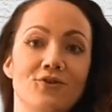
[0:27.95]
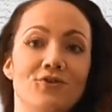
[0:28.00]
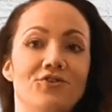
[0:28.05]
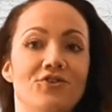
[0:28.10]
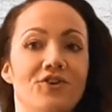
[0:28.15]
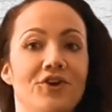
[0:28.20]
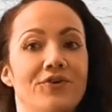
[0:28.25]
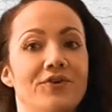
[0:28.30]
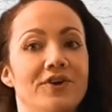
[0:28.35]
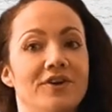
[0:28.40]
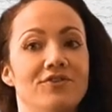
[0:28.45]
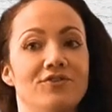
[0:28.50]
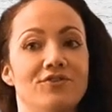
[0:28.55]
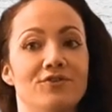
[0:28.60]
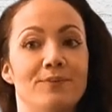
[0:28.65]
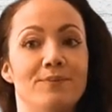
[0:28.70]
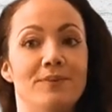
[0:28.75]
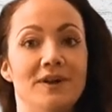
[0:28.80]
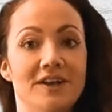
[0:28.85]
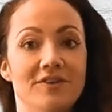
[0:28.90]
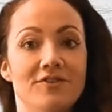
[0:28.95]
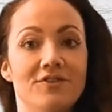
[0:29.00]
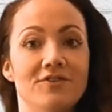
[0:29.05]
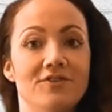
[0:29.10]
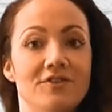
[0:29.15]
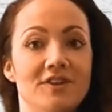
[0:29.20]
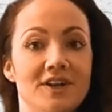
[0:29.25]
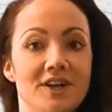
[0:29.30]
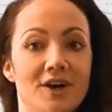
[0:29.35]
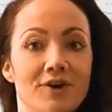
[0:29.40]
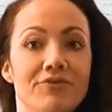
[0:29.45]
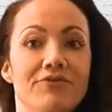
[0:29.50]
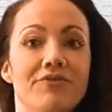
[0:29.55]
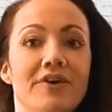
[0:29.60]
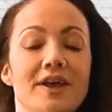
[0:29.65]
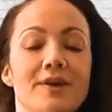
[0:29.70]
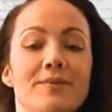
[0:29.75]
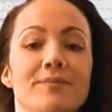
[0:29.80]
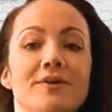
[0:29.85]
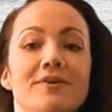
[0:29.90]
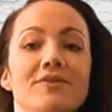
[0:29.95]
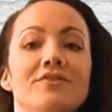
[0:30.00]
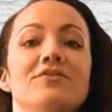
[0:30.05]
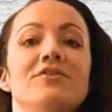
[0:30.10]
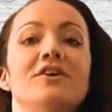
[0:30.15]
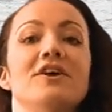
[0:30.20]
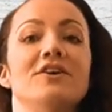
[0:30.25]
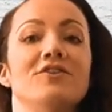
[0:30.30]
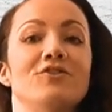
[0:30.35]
series replaces the now famous